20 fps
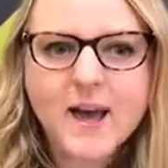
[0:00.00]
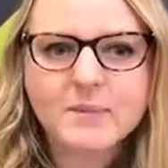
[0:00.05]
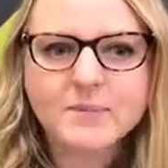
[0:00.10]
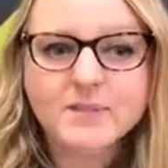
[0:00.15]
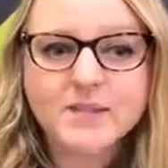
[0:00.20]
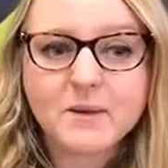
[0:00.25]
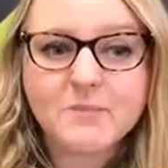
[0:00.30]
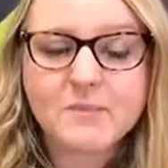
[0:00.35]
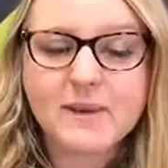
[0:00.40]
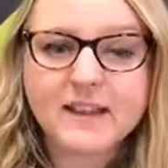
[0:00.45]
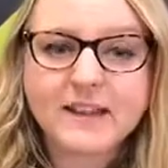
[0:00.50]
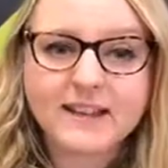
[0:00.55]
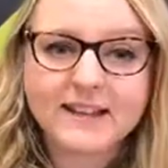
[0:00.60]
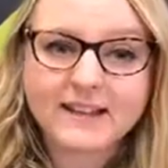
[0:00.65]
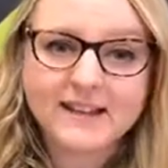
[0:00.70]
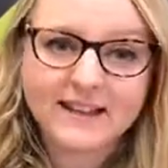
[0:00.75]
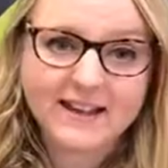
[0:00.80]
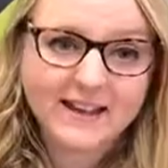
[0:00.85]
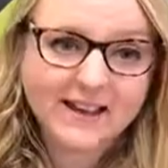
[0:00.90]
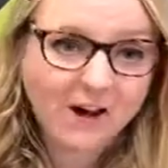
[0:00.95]
So
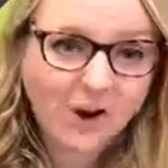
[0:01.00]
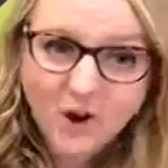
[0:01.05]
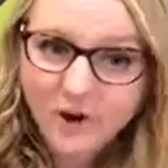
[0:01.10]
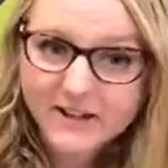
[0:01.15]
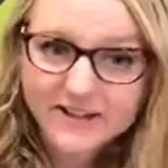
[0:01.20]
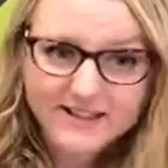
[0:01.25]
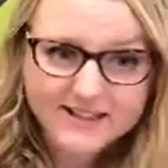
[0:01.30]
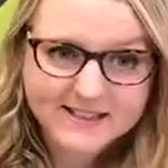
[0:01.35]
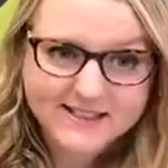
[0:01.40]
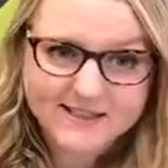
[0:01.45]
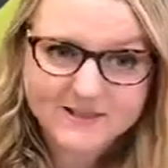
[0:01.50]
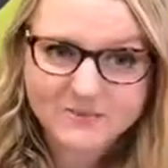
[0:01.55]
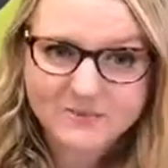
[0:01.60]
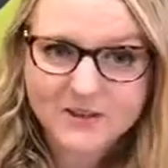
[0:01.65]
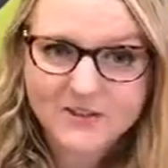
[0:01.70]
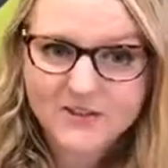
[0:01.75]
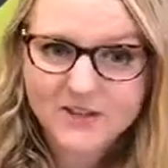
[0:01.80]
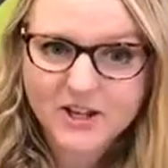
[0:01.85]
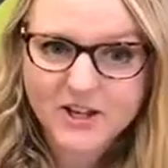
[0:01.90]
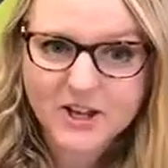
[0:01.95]
being honest
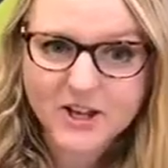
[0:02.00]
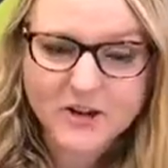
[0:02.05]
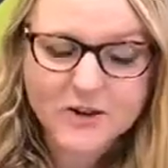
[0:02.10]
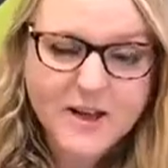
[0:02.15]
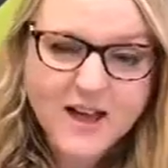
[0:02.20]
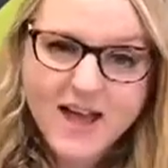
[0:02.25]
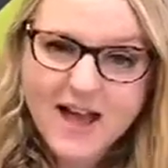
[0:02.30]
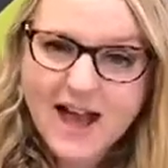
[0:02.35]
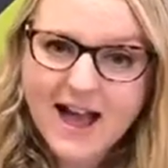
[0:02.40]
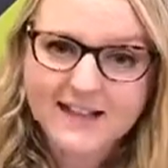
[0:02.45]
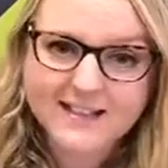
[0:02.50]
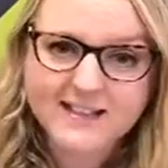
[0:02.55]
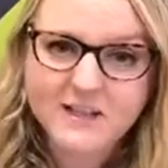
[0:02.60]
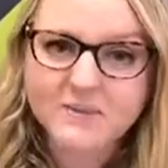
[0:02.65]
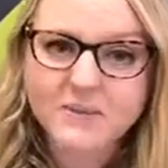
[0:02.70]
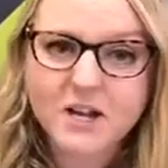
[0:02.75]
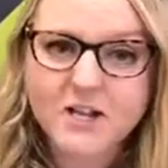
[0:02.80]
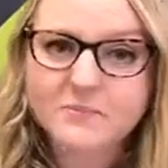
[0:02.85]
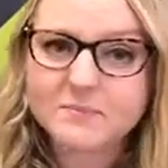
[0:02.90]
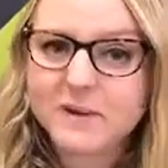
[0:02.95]
with you and
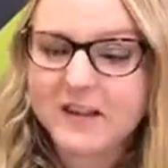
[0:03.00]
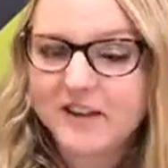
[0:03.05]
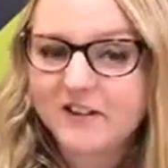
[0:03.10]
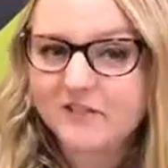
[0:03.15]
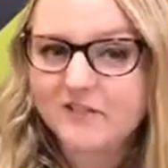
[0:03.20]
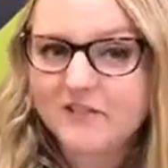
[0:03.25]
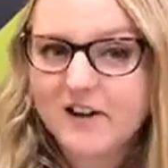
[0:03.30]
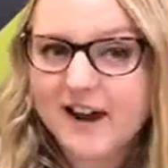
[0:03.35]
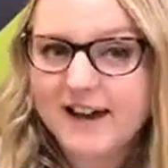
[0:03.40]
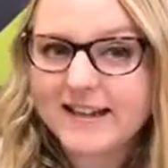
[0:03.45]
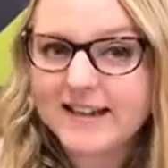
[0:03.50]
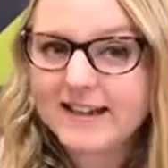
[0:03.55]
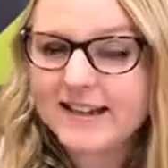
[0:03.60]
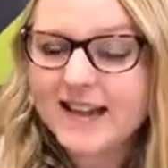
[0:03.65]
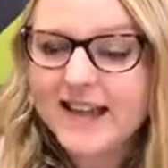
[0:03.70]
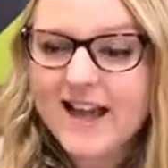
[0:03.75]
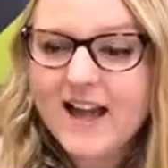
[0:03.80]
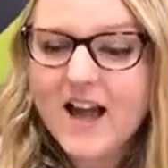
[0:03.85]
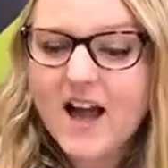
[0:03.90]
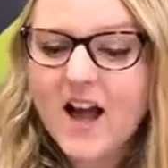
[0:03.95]
sometimes being frank,
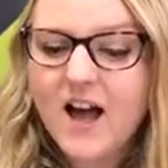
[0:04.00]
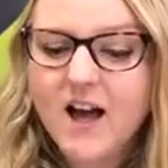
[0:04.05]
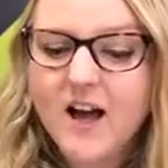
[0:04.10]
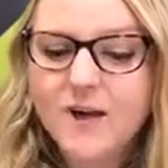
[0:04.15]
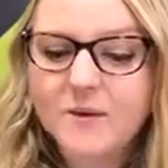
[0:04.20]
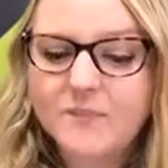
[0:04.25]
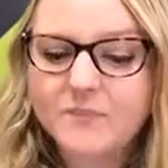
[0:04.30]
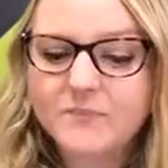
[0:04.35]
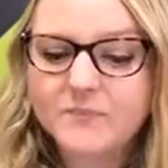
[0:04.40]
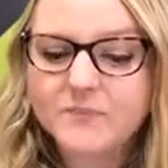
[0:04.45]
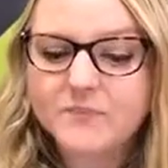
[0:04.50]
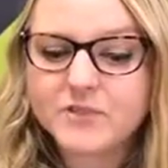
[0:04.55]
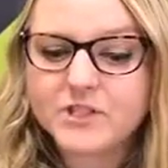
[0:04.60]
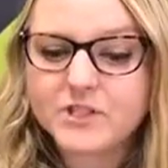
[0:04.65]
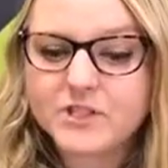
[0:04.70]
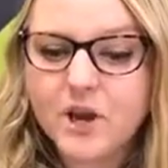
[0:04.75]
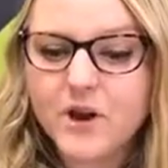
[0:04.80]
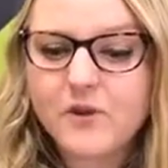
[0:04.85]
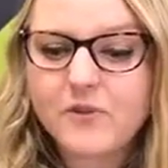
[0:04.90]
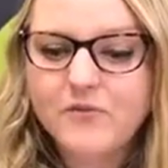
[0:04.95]

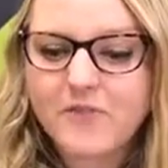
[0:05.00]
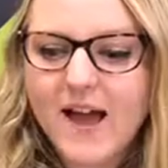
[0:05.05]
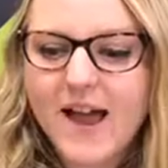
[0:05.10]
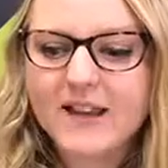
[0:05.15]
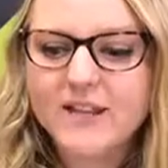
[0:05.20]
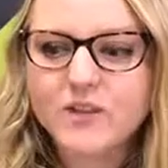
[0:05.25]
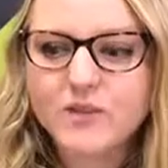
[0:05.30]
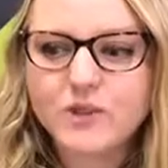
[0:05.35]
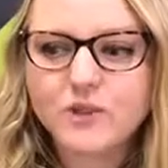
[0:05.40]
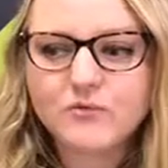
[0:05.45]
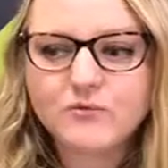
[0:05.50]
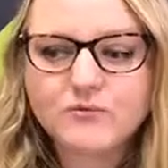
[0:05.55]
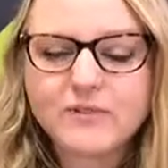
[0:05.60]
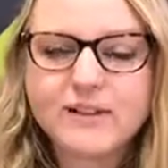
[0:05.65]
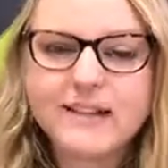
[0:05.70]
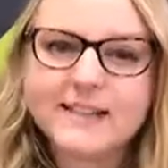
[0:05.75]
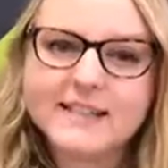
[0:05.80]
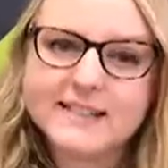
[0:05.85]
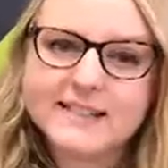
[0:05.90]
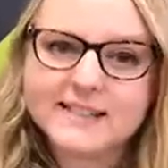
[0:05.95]
so that you can
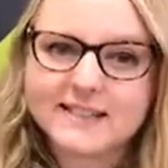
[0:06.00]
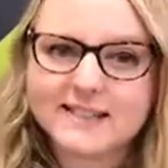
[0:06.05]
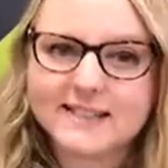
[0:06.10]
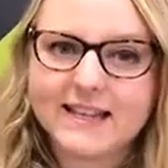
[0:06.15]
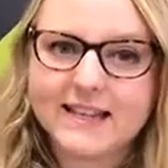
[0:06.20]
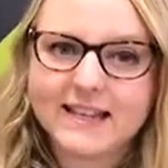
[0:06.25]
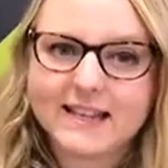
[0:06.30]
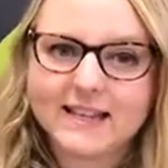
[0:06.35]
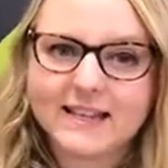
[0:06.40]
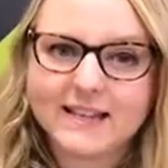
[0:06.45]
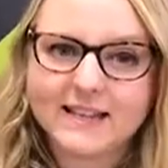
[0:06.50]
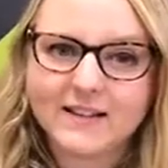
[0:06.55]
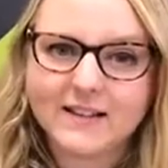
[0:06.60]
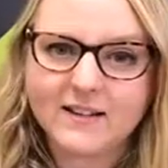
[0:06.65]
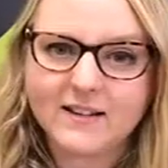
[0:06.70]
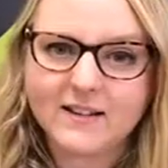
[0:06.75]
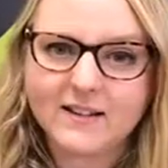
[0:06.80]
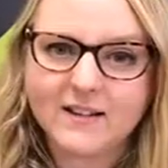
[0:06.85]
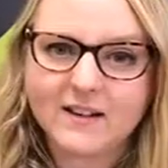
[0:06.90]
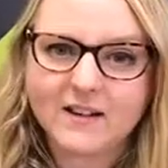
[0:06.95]
really see
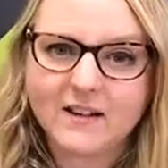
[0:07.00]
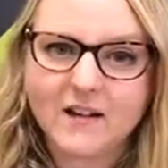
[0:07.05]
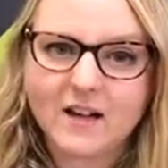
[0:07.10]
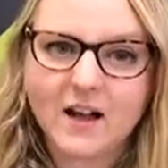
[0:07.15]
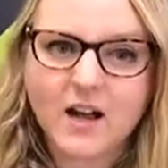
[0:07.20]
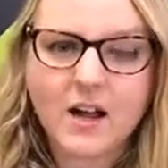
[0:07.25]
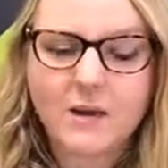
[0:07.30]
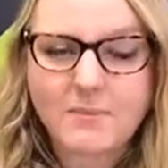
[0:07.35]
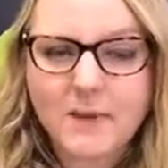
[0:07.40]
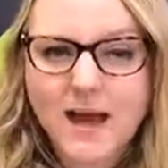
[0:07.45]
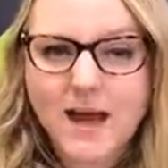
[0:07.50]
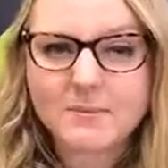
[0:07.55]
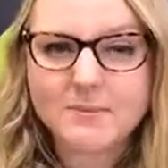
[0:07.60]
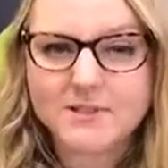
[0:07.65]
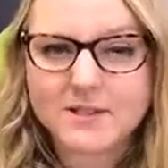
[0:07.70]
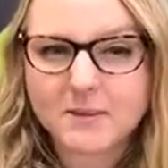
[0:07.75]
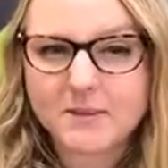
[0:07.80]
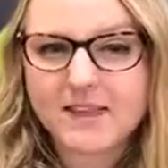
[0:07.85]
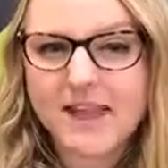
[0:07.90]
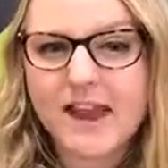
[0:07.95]
perhaps
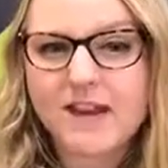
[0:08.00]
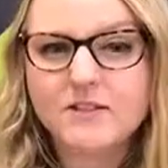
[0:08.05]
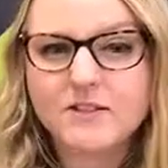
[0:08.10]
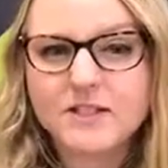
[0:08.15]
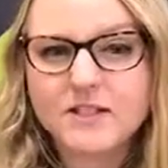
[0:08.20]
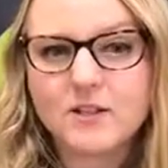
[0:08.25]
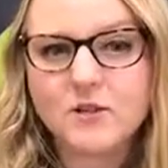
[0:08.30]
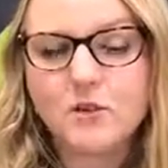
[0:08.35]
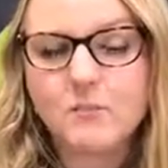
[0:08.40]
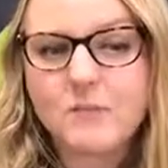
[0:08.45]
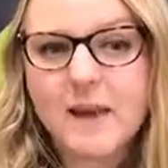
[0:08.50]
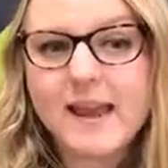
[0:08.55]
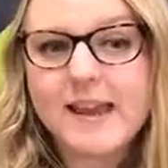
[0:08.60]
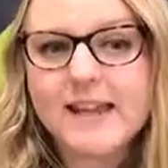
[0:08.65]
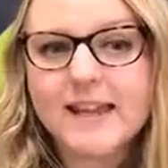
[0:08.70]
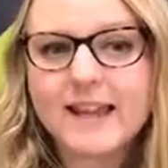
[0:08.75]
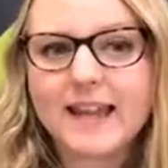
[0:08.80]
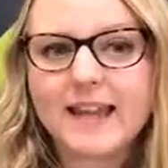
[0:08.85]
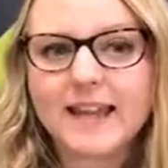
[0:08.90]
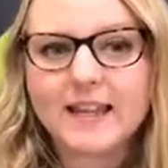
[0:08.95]
some of the errors that you're
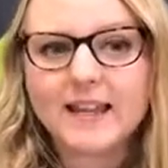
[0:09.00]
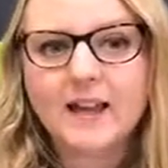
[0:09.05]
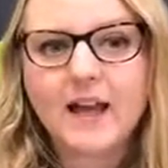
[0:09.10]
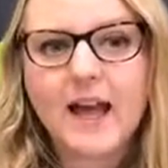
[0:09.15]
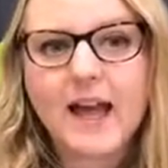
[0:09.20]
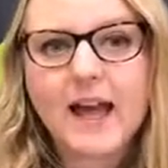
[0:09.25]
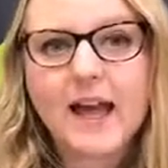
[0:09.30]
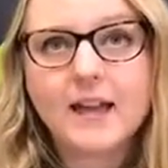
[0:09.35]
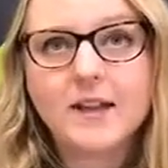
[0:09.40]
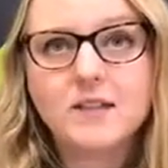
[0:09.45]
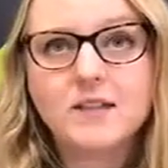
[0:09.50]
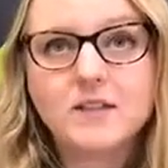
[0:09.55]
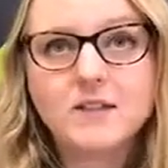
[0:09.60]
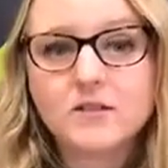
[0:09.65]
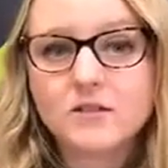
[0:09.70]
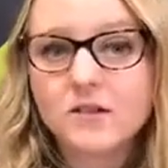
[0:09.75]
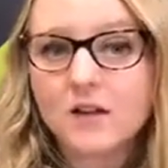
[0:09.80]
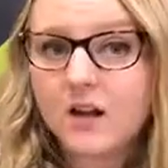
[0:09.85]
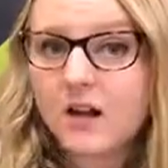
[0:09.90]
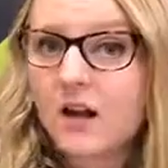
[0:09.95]
making
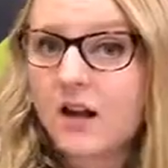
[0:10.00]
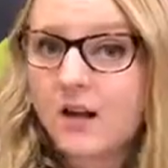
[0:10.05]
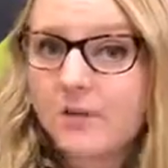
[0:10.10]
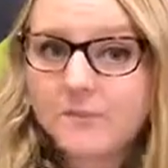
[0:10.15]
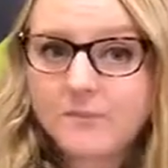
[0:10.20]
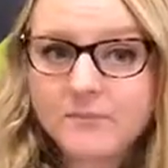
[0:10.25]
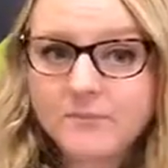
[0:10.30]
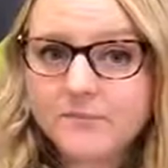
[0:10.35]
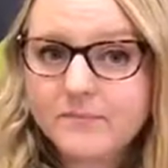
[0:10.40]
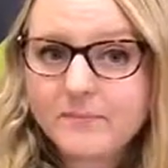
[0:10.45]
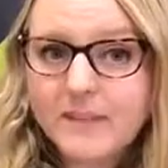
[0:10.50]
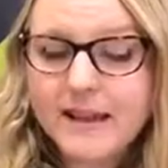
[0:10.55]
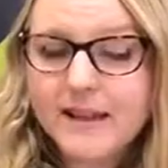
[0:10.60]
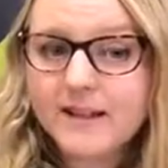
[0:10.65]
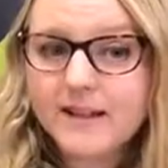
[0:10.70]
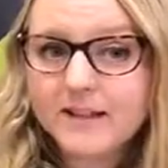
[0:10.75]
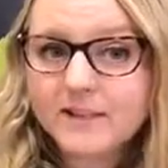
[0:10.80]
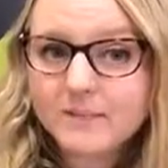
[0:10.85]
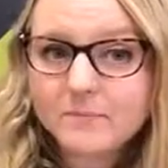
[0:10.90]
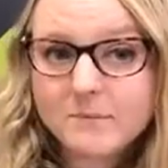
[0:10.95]
and
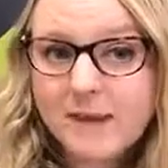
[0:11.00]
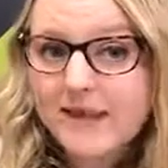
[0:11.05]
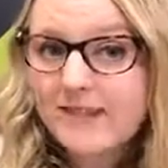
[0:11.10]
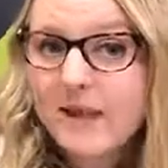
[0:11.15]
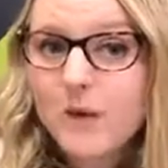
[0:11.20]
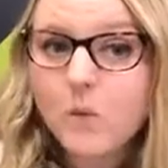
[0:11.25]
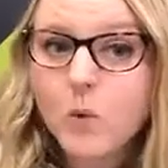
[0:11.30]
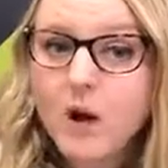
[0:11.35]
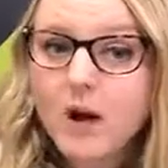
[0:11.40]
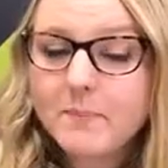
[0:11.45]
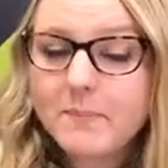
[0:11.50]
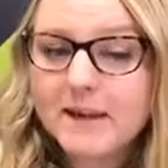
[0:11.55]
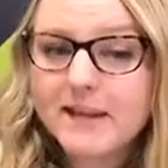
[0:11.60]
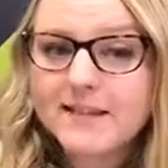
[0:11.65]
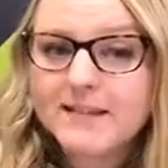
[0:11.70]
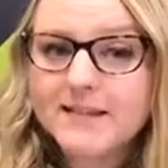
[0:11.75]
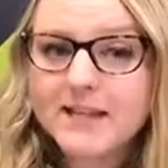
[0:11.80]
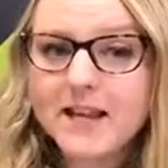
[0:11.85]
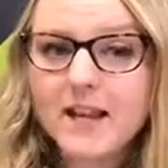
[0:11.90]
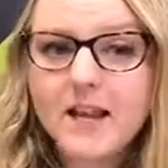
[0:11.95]
make that work
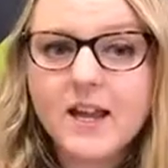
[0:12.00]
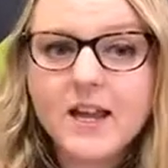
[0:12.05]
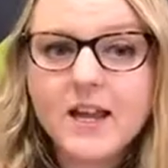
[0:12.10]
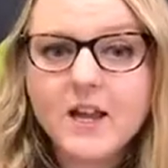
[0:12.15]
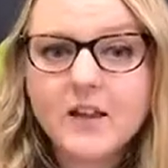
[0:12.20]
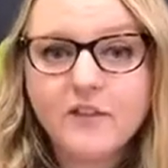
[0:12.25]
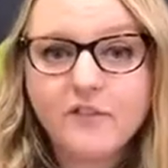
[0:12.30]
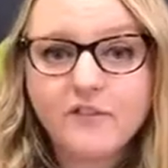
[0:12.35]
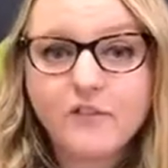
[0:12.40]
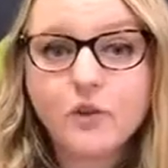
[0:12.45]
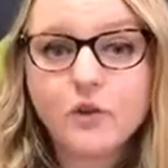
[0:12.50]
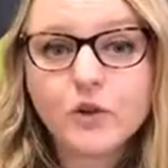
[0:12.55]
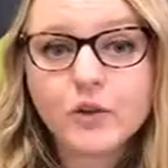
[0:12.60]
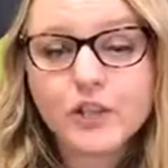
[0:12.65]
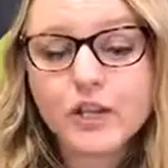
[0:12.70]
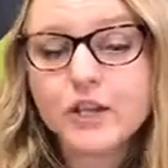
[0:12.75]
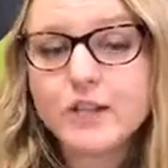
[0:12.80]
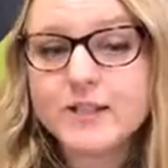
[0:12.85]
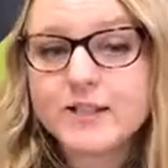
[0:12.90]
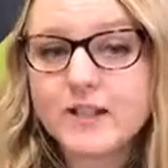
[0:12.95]
better for
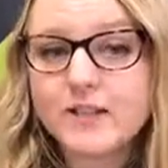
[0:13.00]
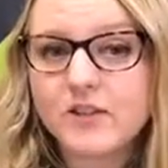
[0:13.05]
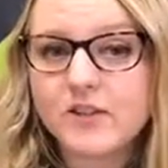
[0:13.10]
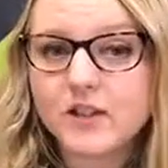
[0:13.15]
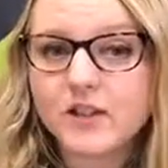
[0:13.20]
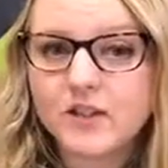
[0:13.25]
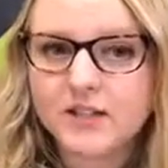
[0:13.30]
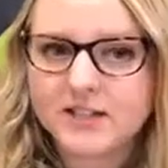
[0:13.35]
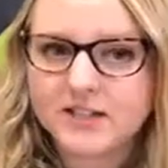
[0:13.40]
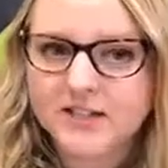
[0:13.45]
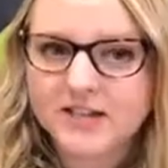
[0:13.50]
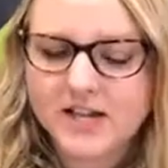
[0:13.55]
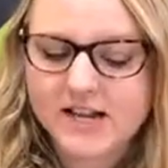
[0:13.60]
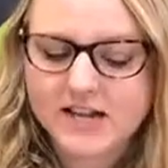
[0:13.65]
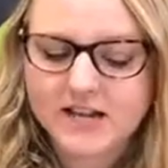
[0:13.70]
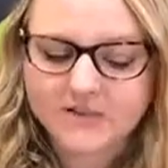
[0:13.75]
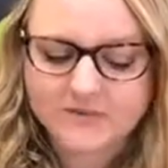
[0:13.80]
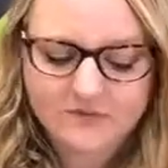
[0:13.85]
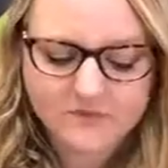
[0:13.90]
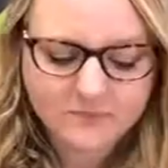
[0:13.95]
you so that you can
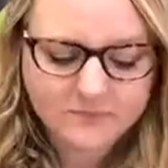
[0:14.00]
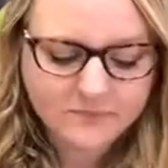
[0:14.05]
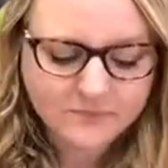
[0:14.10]
achieve.